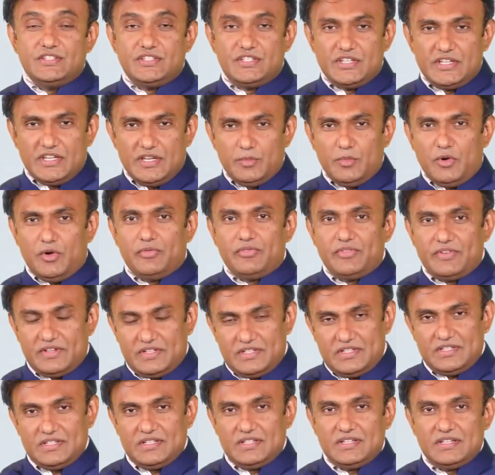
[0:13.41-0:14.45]
Dream of
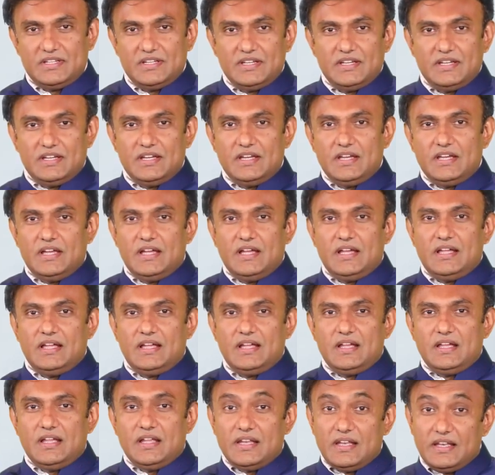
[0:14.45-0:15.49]
it.
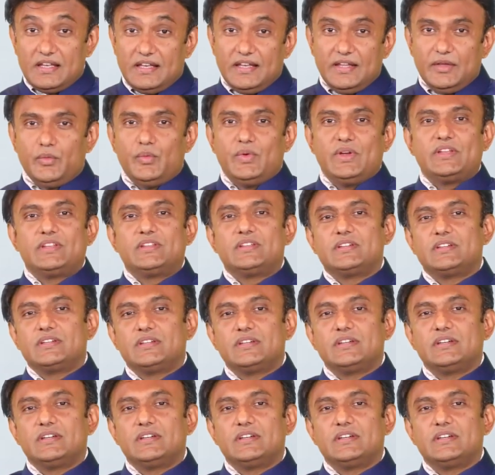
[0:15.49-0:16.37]
Live it.